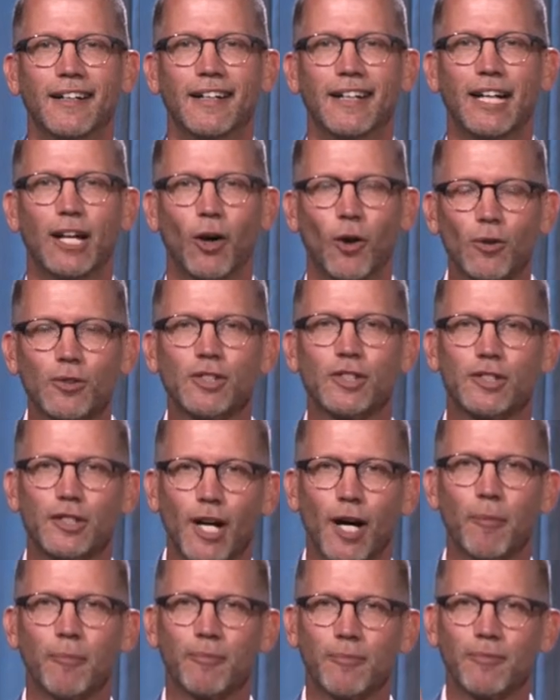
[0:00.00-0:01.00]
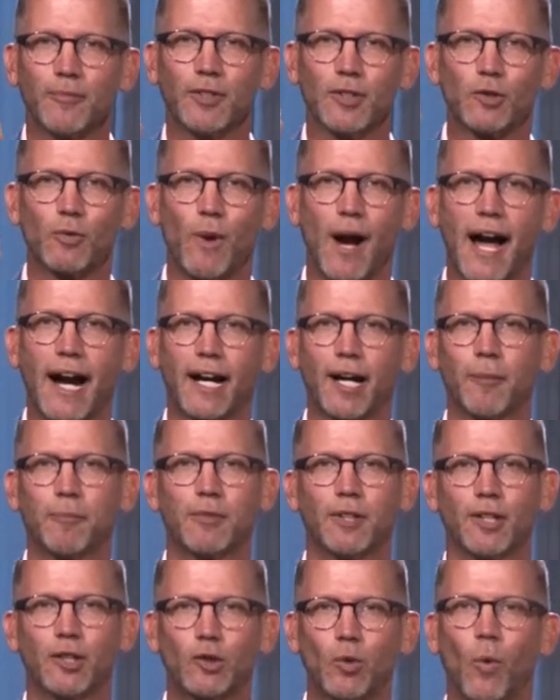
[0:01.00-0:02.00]
He holds this up, this rock up
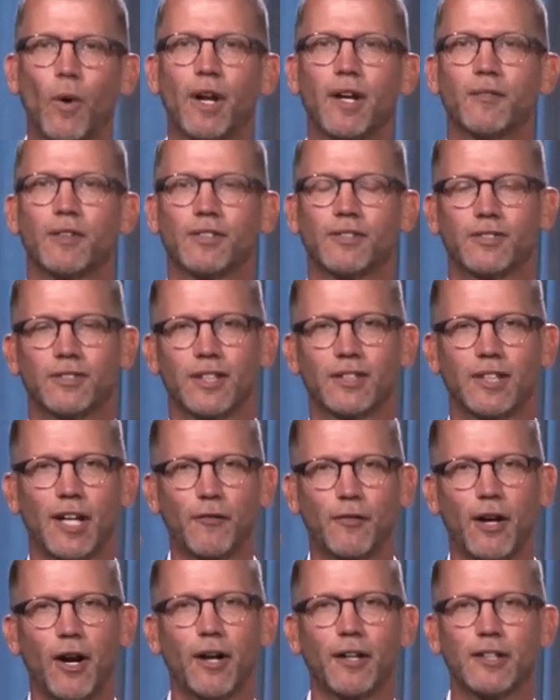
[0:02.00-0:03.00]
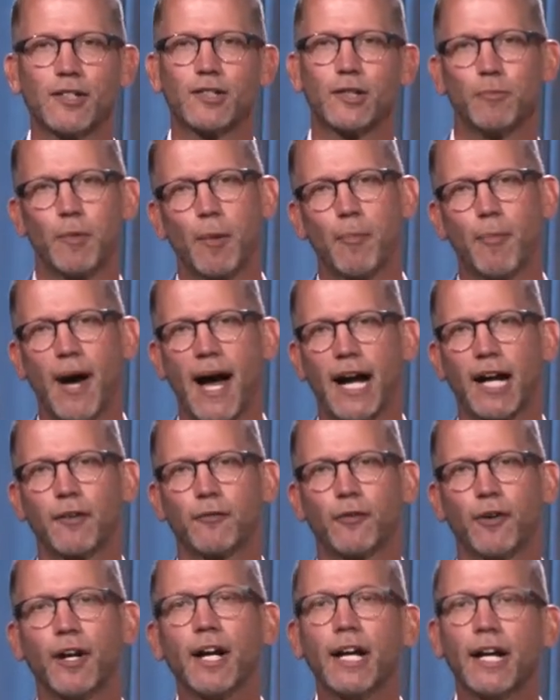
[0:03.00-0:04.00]
to the 20 of us and says, I've carried this in my pocket
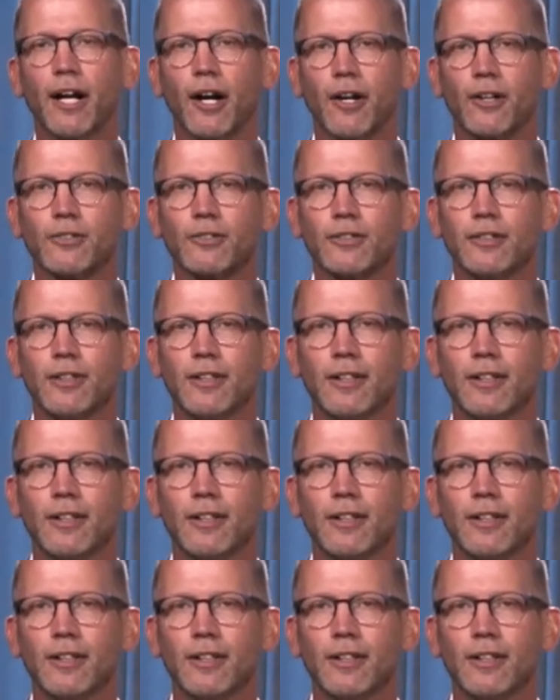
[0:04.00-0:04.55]
for 8 years.